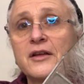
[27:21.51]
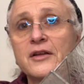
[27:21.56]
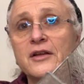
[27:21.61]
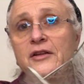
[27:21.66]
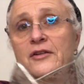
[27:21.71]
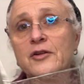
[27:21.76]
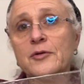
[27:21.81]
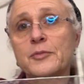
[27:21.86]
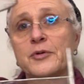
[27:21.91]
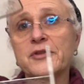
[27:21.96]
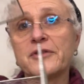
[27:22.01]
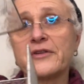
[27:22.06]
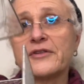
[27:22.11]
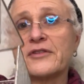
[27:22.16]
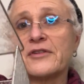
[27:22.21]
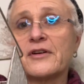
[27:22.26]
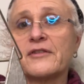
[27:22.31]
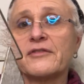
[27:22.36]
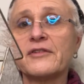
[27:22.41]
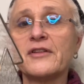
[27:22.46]
you put the
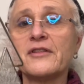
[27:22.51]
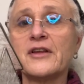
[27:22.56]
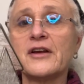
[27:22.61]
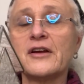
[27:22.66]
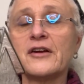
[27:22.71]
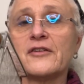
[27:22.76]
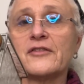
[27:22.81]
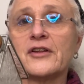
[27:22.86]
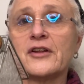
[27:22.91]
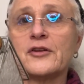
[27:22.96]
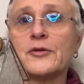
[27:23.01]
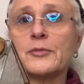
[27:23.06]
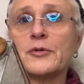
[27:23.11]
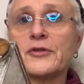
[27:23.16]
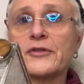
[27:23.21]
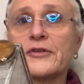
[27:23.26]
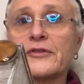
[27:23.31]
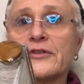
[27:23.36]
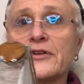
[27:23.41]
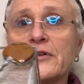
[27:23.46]
stuff in there and then you
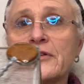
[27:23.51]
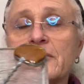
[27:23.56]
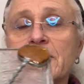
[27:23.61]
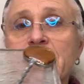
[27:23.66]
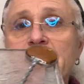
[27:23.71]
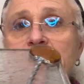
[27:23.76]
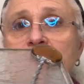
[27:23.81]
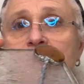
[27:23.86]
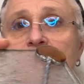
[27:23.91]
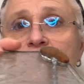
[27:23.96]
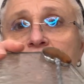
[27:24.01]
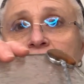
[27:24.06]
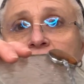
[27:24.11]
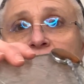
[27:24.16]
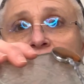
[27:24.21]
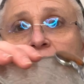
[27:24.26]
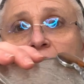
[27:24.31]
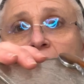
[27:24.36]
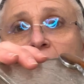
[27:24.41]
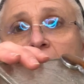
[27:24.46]
put the little lid
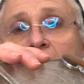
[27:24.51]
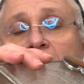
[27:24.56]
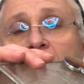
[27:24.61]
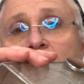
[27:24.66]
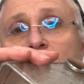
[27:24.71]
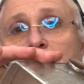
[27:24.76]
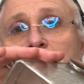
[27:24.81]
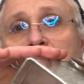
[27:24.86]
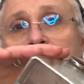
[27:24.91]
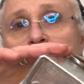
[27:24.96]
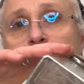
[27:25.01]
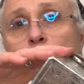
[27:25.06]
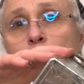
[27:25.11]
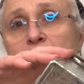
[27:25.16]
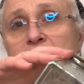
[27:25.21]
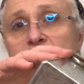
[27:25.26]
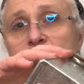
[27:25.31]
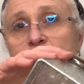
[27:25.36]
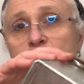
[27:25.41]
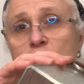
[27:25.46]
on. I'm not
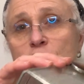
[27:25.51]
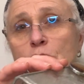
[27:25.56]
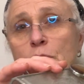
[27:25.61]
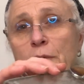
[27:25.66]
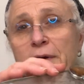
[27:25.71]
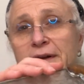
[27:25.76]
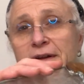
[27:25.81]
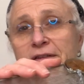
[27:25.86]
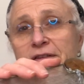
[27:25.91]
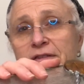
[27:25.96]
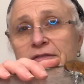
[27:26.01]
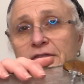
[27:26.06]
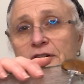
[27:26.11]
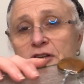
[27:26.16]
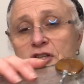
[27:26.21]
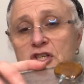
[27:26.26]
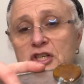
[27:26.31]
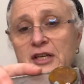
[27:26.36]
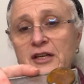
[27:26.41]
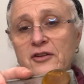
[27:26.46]
quite sure what its
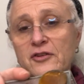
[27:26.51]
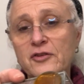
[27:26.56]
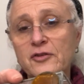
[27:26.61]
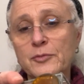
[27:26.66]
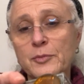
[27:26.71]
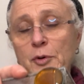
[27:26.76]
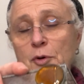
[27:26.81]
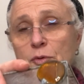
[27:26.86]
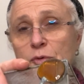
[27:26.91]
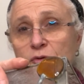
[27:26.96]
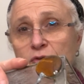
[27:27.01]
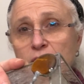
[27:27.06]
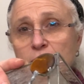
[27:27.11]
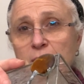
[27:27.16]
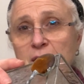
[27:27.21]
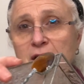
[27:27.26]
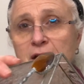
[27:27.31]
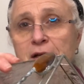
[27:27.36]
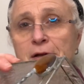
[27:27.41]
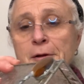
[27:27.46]
function is supposed to
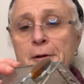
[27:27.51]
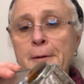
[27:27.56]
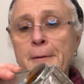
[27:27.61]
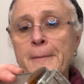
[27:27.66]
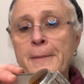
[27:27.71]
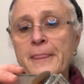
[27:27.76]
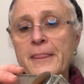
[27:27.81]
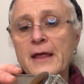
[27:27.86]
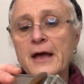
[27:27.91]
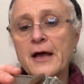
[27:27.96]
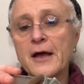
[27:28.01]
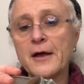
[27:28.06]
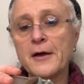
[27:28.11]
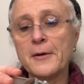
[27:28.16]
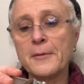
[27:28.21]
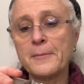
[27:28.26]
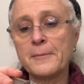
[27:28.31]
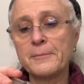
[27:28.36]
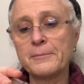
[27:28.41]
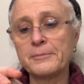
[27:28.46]
be.
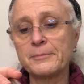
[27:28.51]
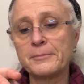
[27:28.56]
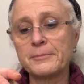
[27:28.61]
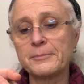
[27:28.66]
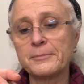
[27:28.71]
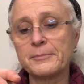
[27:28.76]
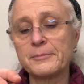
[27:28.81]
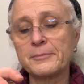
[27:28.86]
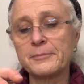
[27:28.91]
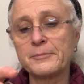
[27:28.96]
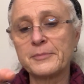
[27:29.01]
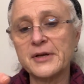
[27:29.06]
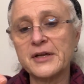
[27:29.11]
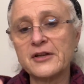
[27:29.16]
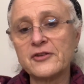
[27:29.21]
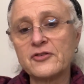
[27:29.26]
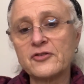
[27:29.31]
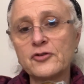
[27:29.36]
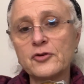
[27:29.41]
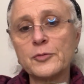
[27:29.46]
But
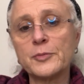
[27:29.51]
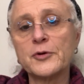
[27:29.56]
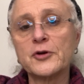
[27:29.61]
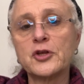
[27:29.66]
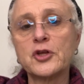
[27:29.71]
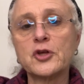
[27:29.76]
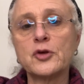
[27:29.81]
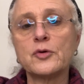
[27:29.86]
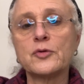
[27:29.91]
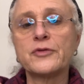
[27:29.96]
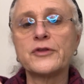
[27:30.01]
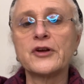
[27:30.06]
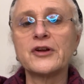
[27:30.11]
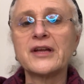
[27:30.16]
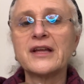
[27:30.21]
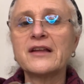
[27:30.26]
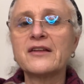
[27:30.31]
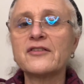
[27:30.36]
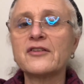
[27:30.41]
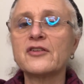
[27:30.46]
it's super cute. There
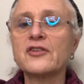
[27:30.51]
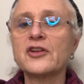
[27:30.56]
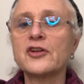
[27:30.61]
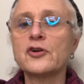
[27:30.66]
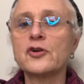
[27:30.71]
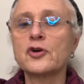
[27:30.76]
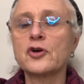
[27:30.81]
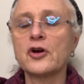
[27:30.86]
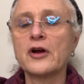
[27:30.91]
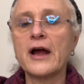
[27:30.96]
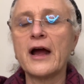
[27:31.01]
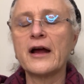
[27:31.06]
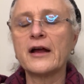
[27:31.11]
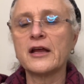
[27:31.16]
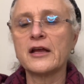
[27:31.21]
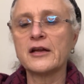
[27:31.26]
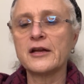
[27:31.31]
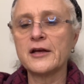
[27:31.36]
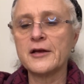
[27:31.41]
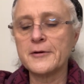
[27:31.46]
is a little crack
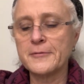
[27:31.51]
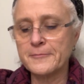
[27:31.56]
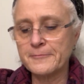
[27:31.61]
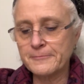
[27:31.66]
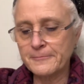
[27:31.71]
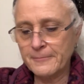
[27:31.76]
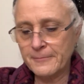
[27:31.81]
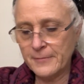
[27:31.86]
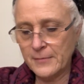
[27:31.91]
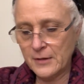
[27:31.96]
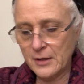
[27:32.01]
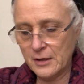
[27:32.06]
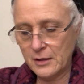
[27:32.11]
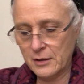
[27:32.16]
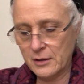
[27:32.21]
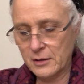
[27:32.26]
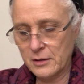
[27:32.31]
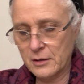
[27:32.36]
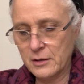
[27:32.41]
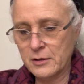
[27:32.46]
in it.
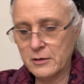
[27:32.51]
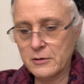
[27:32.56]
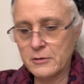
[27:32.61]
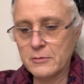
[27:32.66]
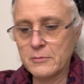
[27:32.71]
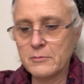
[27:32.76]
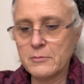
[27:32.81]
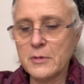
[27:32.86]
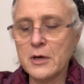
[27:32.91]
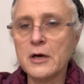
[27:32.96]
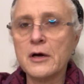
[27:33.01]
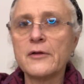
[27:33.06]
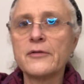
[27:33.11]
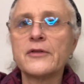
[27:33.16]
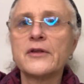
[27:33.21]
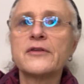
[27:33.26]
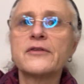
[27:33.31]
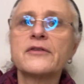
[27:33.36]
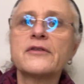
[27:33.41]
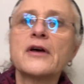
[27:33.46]
On
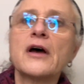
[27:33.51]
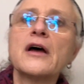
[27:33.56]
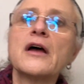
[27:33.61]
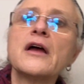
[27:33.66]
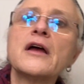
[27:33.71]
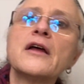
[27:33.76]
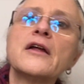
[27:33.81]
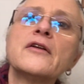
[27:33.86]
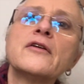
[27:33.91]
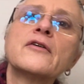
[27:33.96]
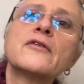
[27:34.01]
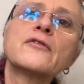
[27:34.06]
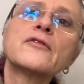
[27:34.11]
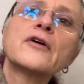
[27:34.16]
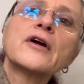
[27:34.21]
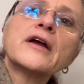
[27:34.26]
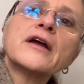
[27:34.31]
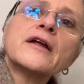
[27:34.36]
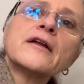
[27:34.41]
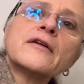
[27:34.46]
this side,
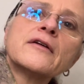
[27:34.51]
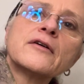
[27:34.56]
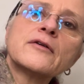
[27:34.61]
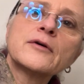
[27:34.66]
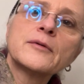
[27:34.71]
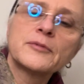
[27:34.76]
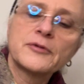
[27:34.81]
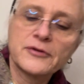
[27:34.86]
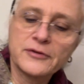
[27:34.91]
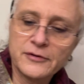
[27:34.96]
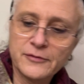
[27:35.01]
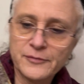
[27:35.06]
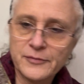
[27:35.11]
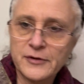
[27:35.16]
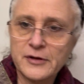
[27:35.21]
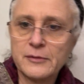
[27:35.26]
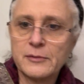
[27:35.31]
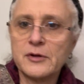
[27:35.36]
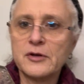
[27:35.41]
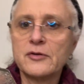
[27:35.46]
right, oops,
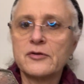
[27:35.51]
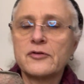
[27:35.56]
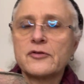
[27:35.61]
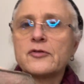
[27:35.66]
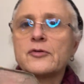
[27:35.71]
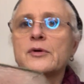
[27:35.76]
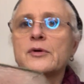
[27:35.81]
I'll use 2